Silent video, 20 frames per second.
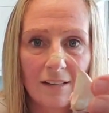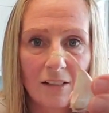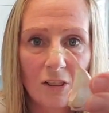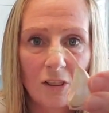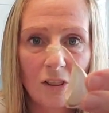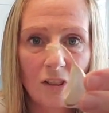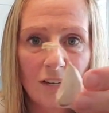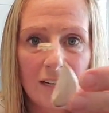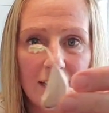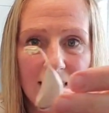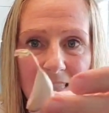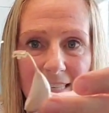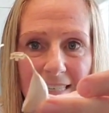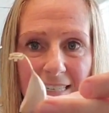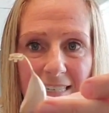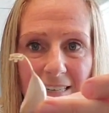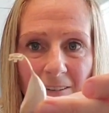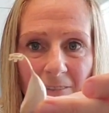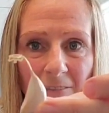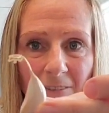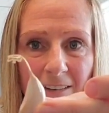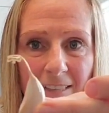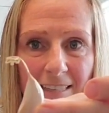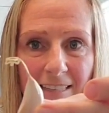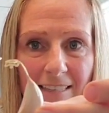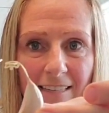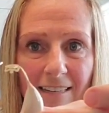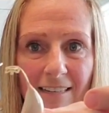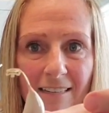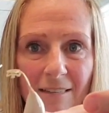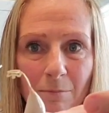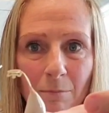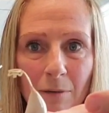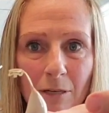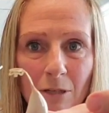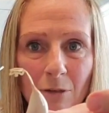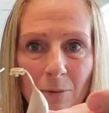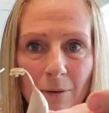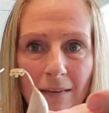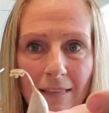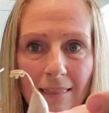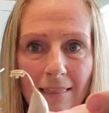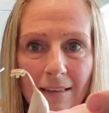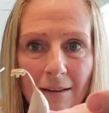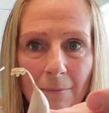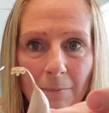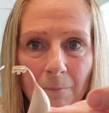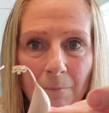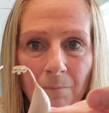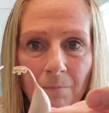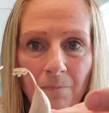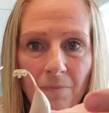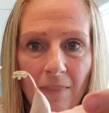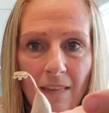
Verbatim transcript: look at the differences between them.